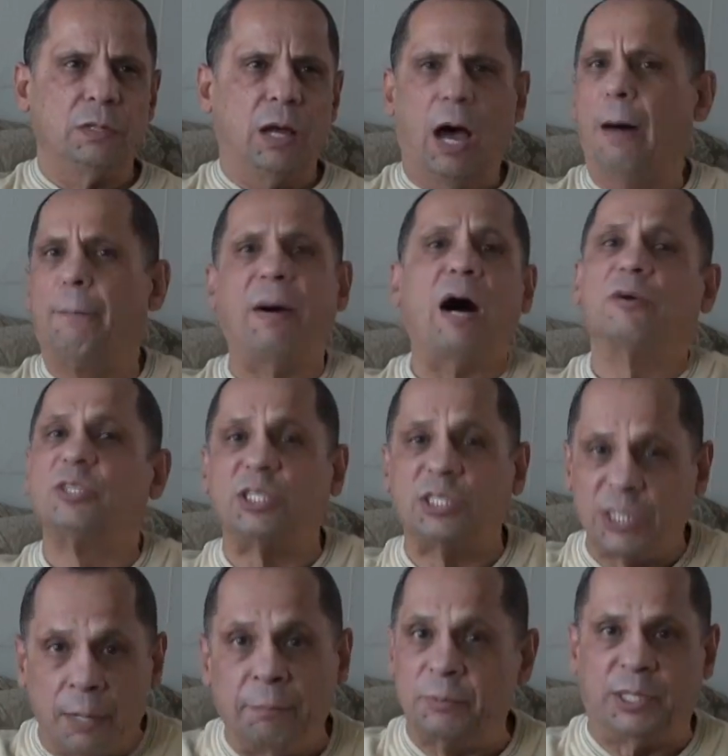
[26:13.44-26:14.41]
about
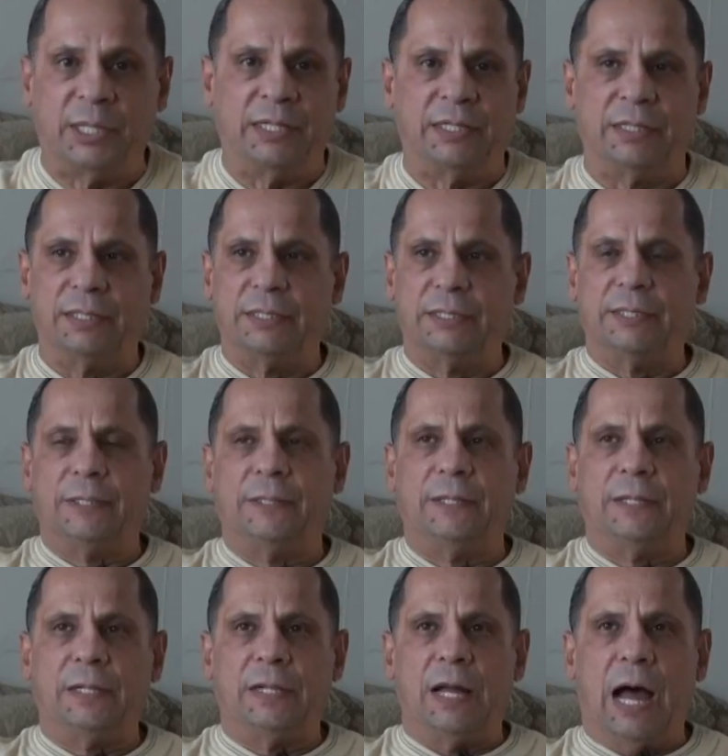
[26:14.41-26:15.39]
something.
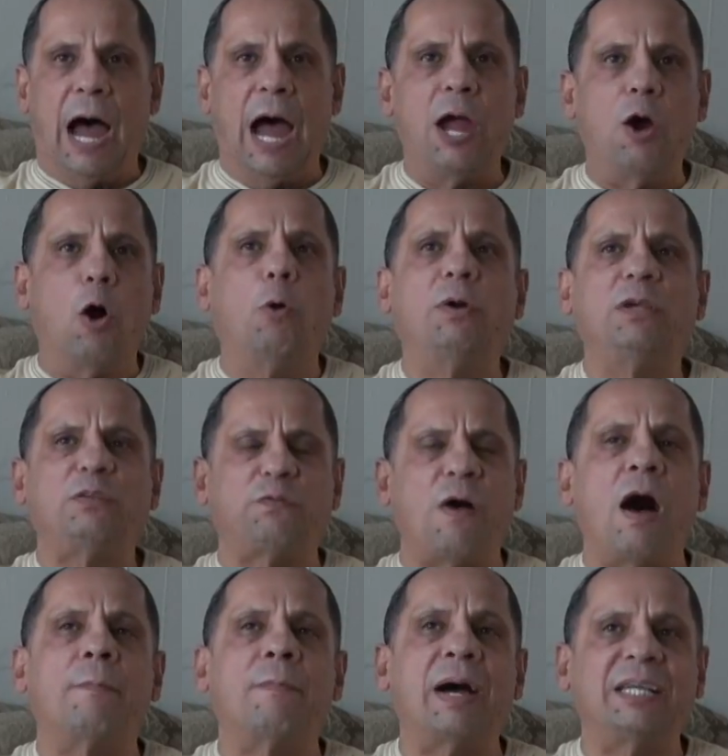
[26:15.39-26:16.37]
I always
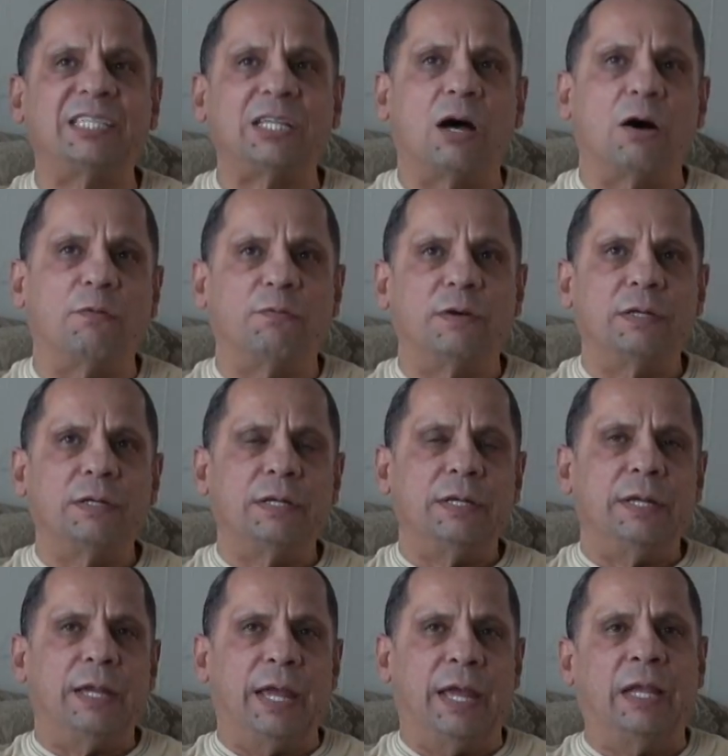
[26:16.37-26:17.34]
found myself
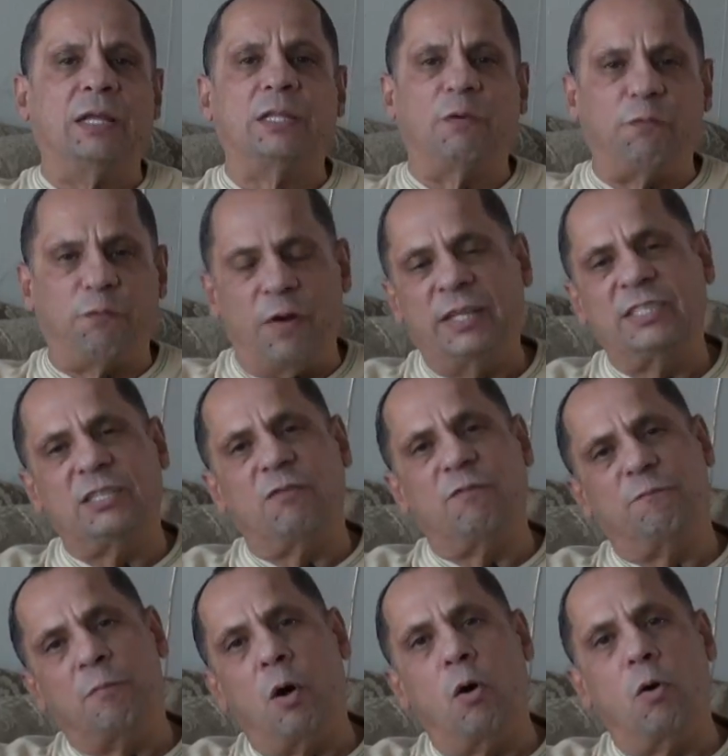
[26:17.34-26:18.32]
in a
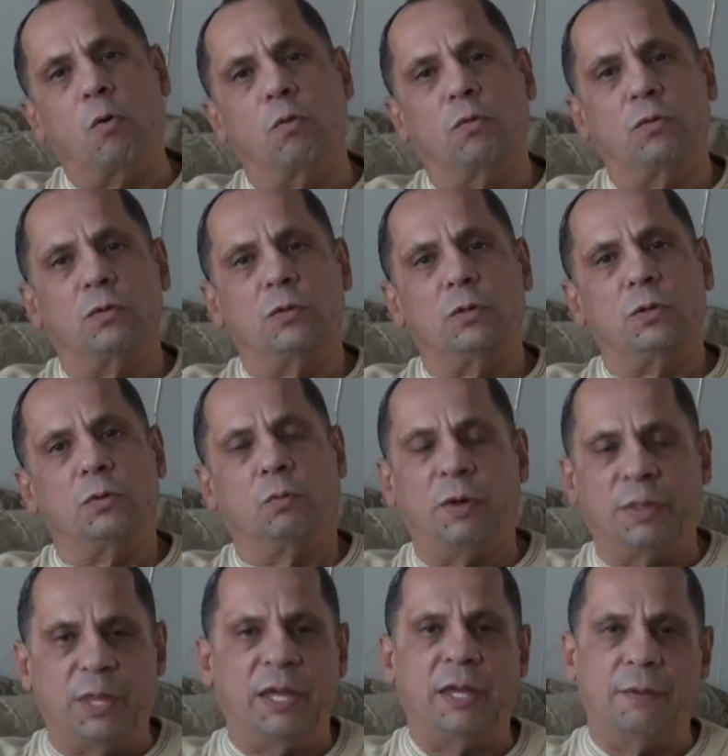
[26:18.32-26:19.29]
defensive mode
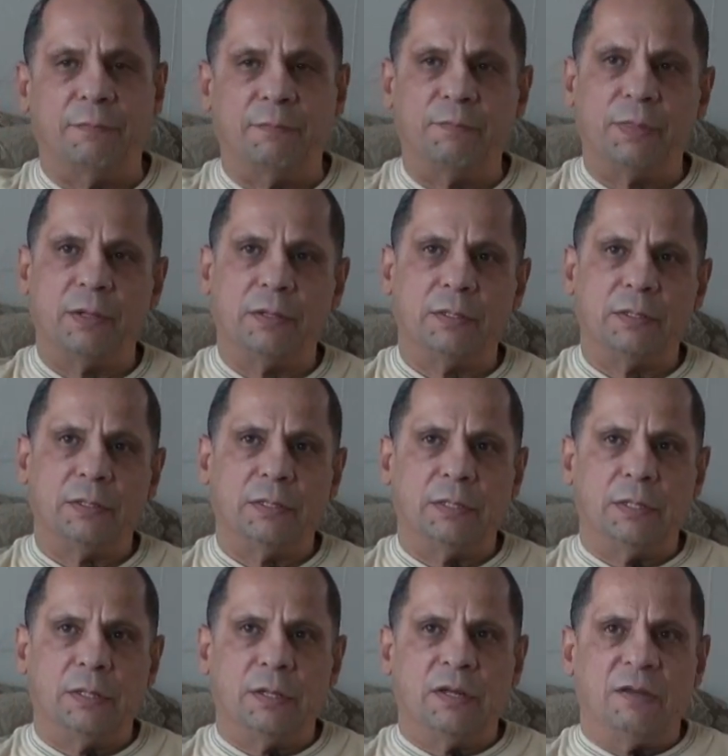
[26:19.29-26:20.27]
with him.
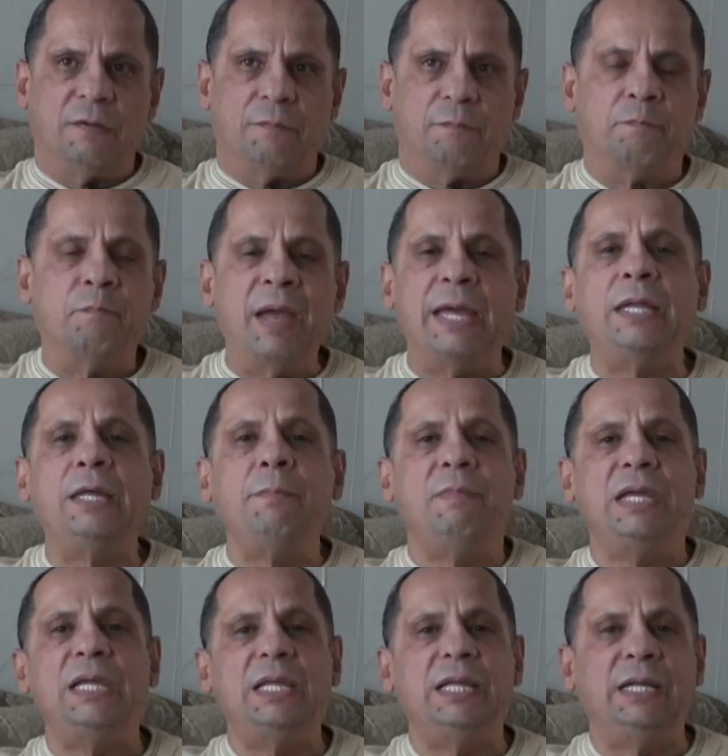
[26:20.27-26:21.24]
Many
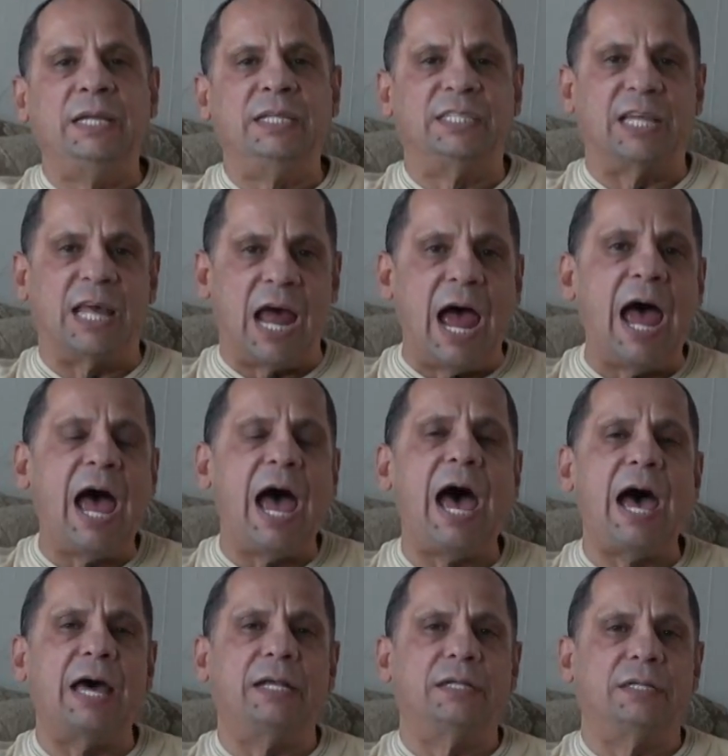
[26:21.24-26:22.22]
meetings that I
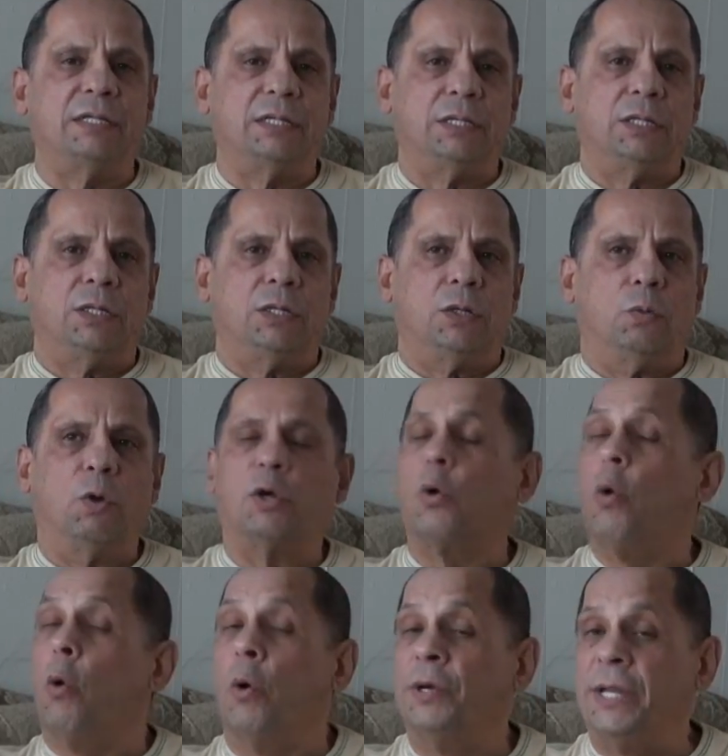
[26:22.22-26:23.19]
had with
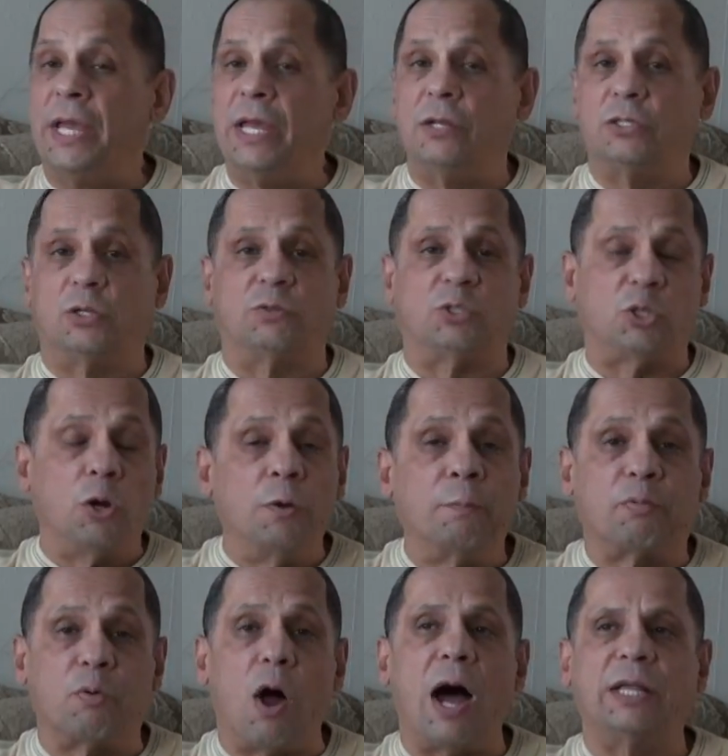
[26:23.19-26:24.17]
coordinators of
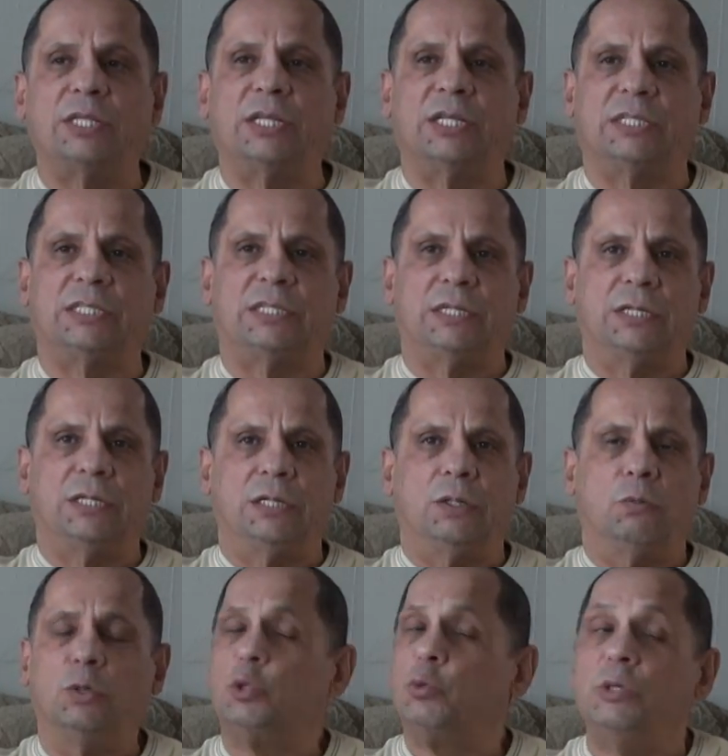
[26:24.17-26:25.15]
certain projects,
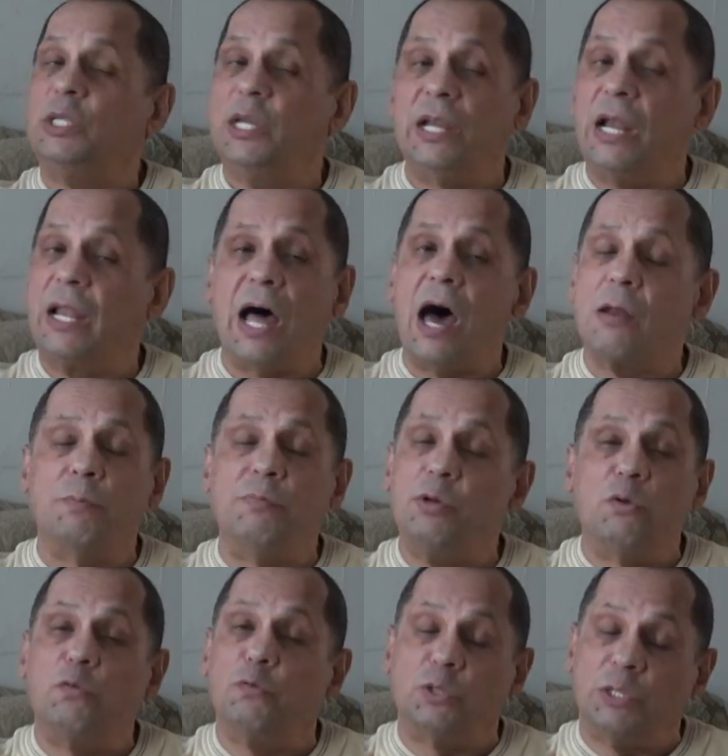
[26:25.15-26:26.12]
which we did a lot of
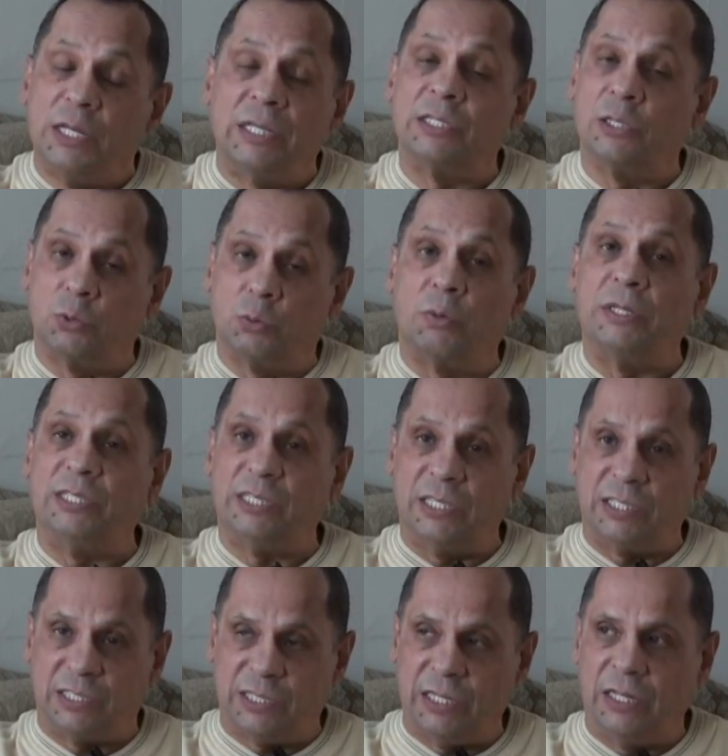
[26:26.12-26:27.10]
beautiful things in
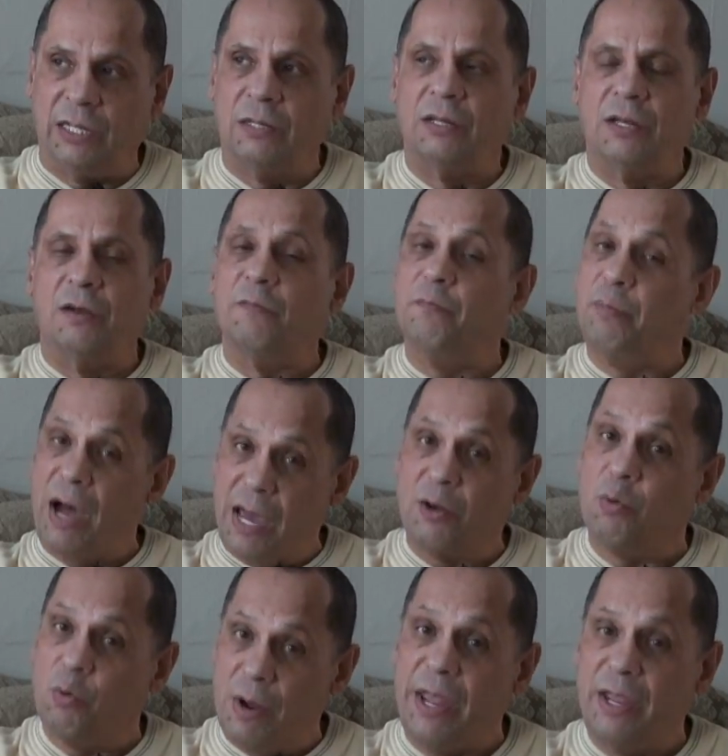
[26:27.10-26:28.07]
2016, by
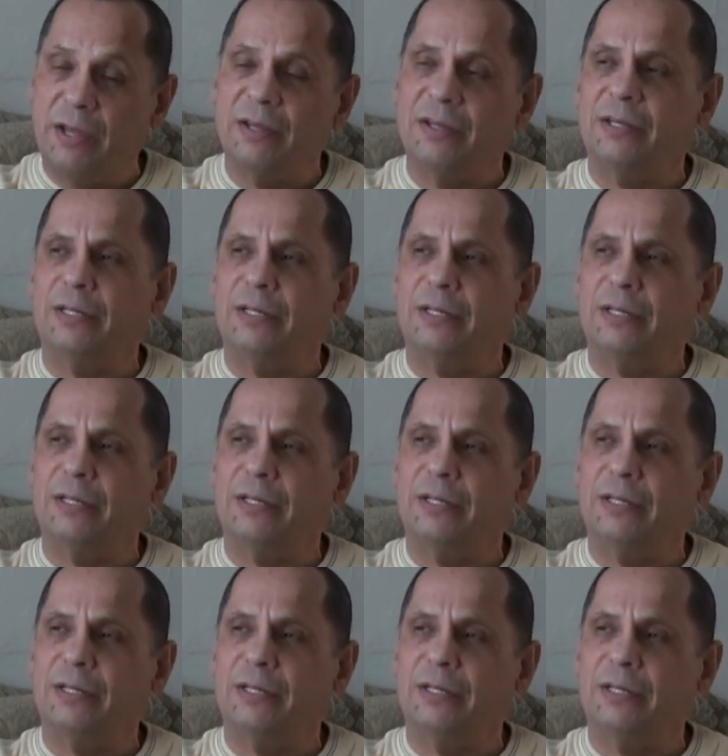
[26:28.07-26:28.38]
the way.